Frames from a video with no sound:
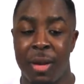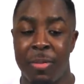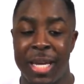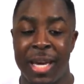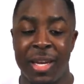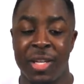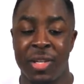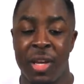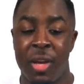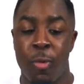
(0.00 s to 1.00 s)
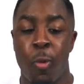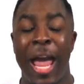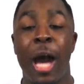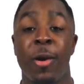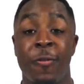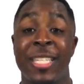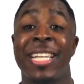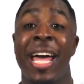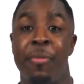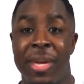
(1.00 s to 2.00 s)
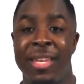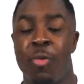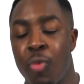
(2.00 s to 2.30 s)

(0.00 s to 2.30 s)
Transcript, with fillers: because we're out of assignment.